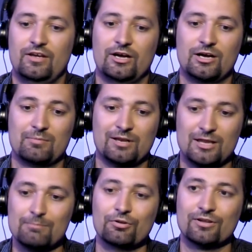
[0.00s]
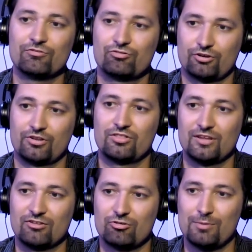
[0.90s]
um, and he believes certain
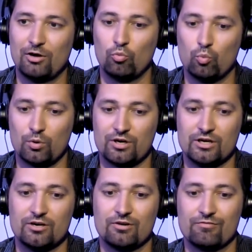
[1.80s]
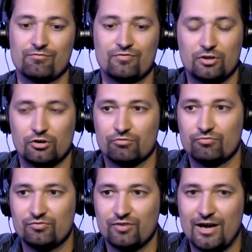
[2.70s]
things about where your
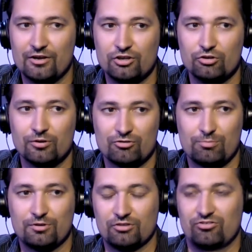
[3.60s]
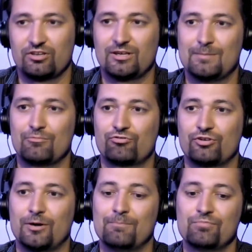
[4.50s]
value value as a person comes
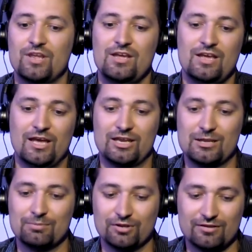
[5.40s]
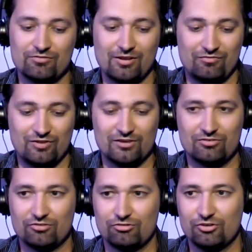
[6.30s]
from, and he mm-hmm. believes that
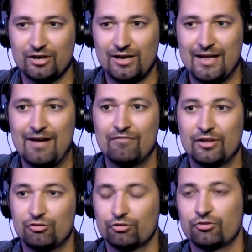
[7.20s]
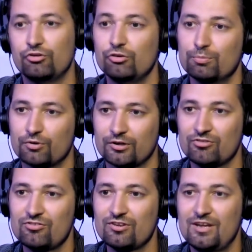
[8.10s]
fetuses do not have that, nor do
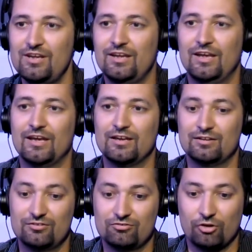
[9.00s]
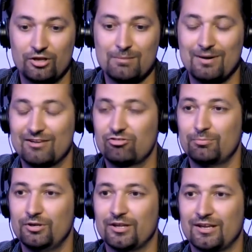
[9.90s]
newborns. Right. And mm-hmm. so he bites the
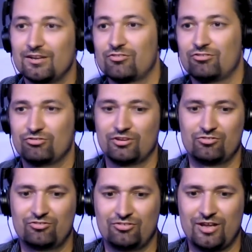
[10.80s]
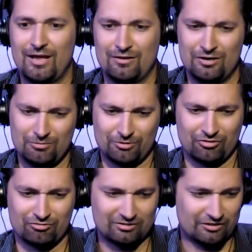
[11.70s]
bullet. He doesn't just say, "Oh, we're just
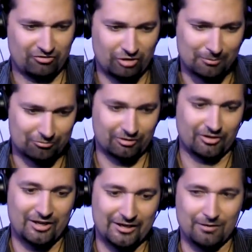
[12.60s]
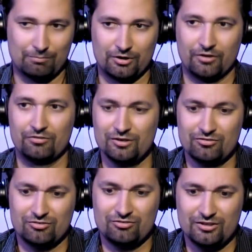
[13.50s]
going to draw this arbitrary line at birth." No, he
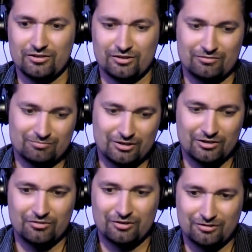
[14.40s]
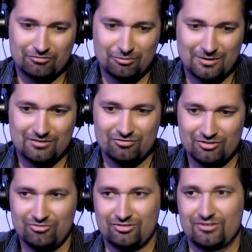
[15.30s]
says, "No, the, mm-hmm. you know, to be
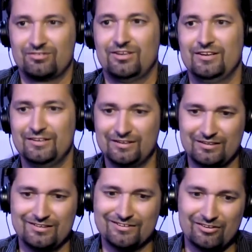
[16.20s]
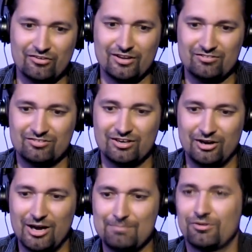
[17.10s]
consistent, you know, less uh,
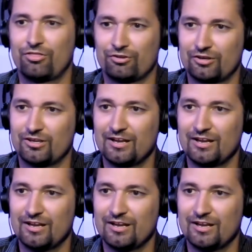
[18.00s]
up to 30